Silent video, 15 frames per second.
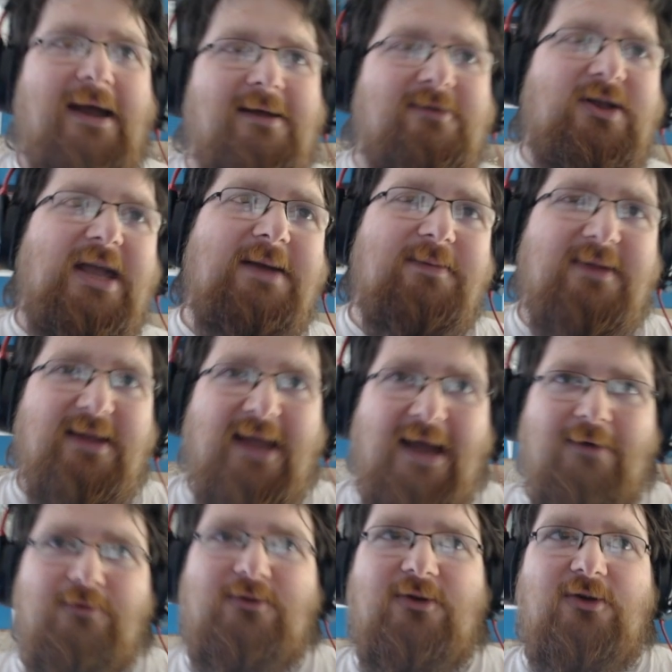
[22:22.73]
keeps the
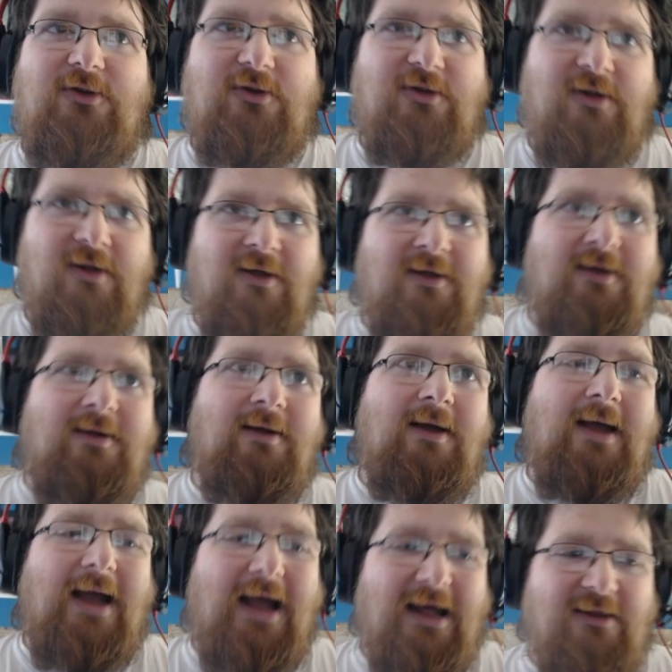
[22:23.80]
counters
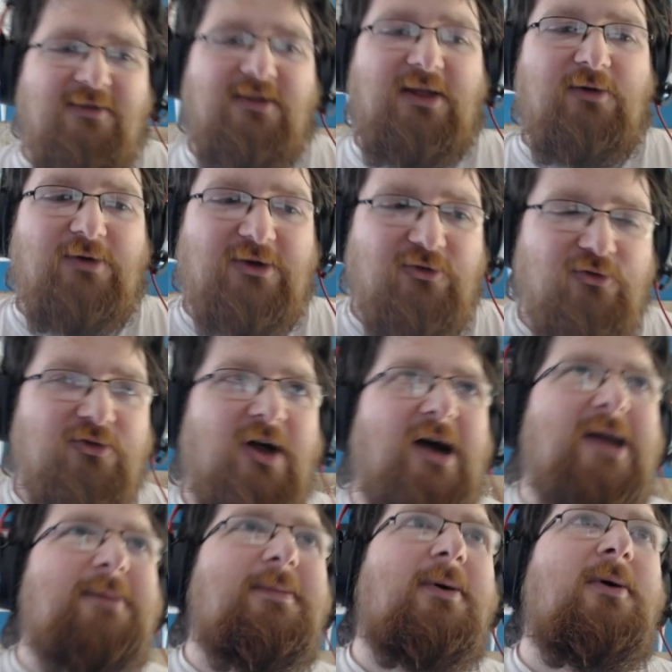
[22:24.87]
as the original
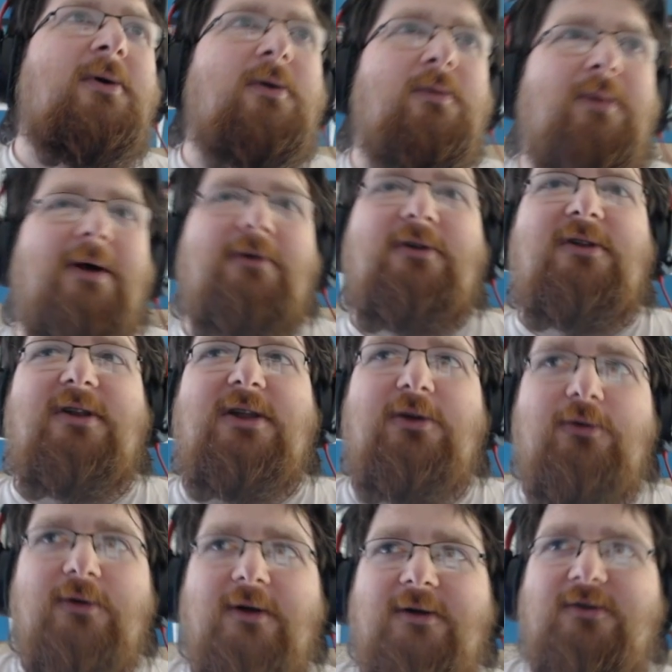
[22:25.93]
type, whereas
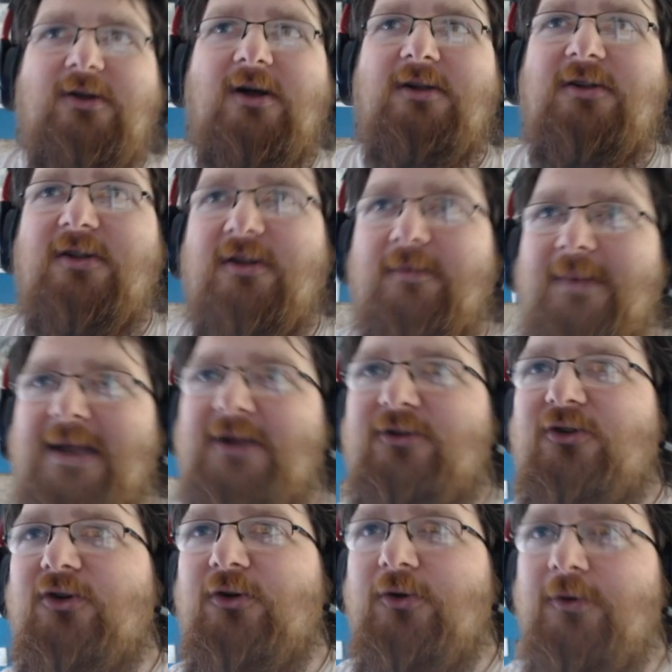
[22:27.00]
Yuna turns them
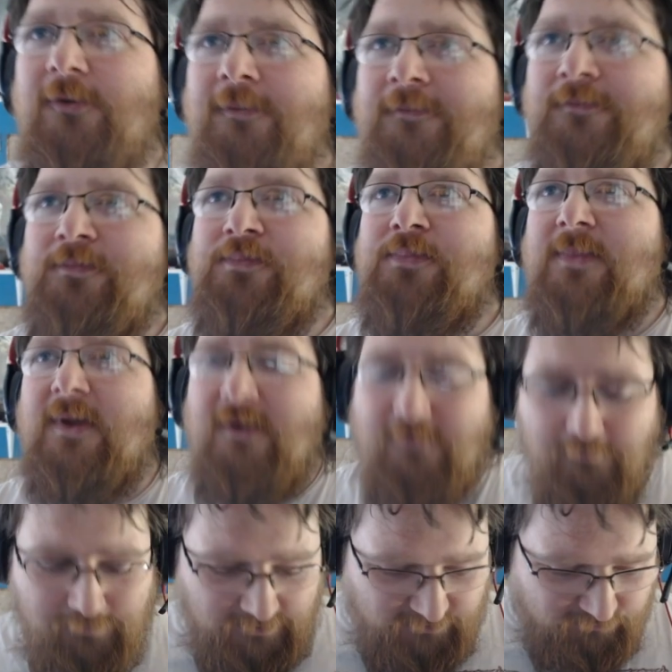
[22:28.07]
into
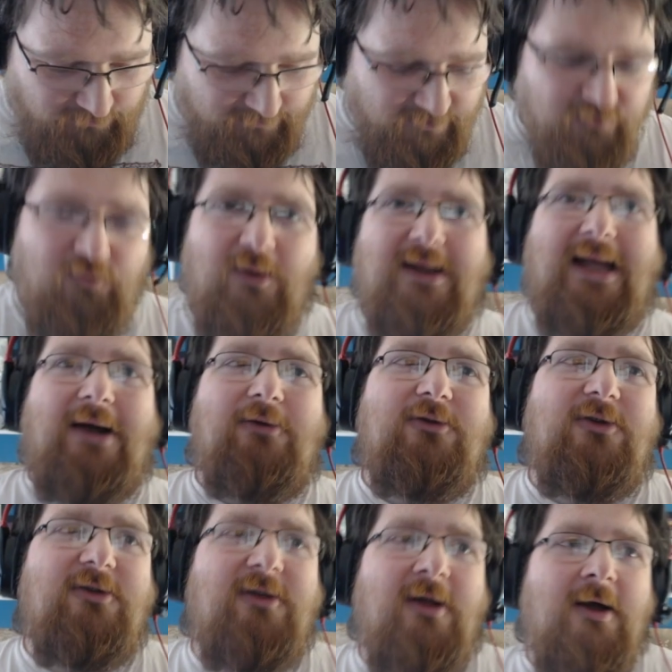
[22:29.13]
+1/+1
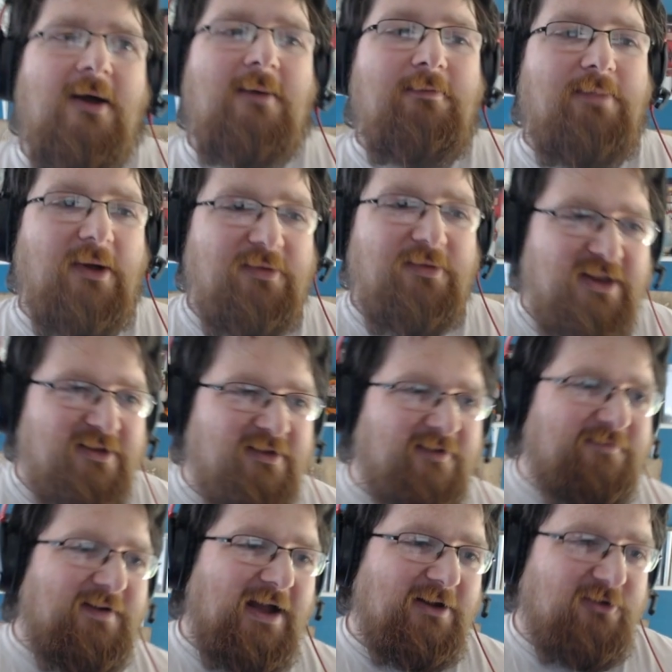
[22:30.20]
counters, but these
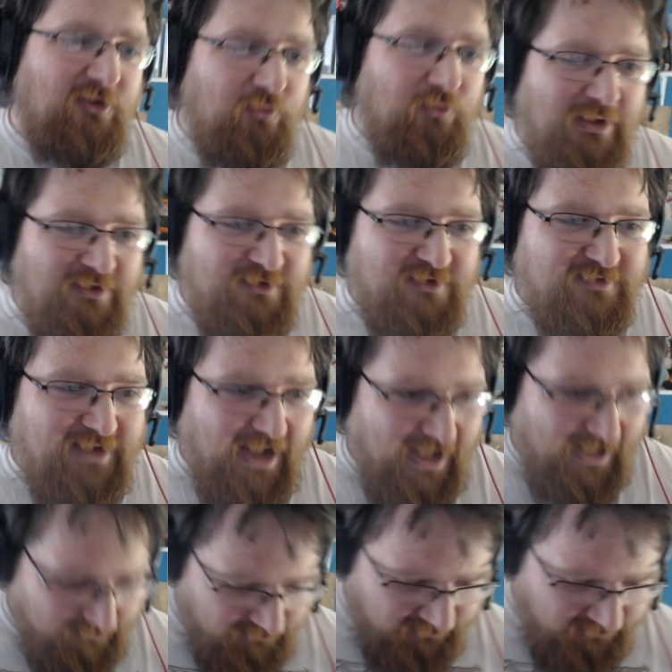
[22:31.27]
effects will stack.